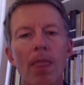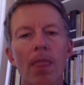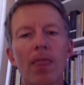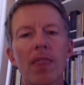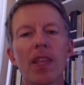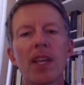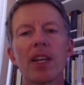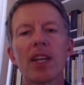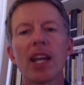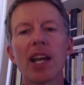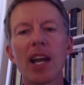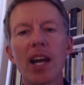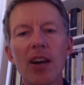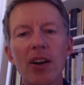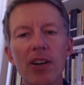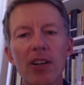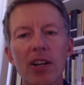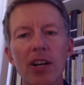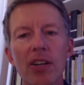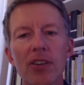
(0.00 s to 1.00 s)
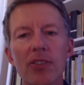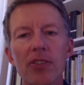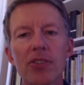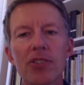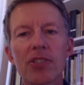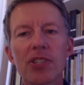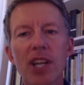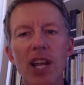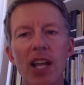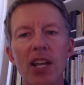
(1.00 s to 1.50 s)
The inherent
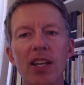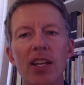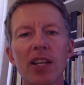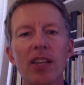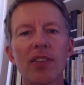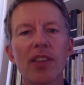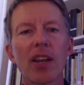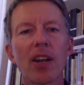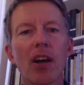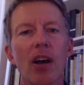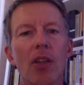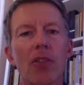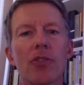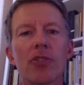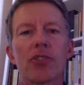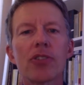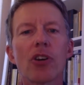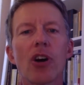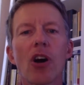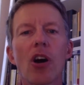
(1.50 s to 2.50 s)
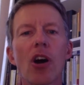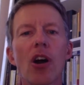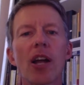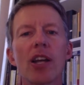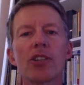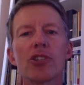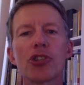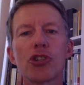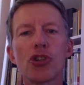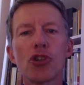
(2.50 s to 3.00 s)
understanding that others are
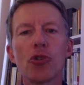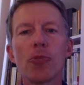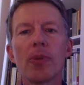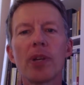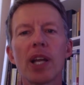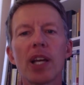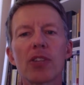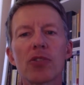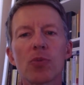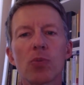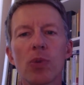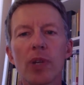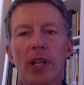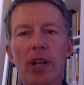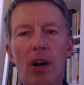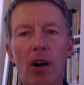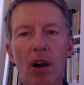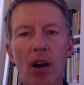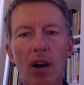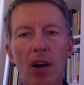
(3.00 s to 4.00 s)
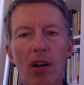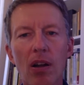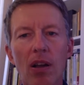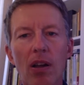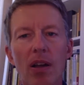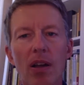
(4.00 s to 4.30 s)
as human as we are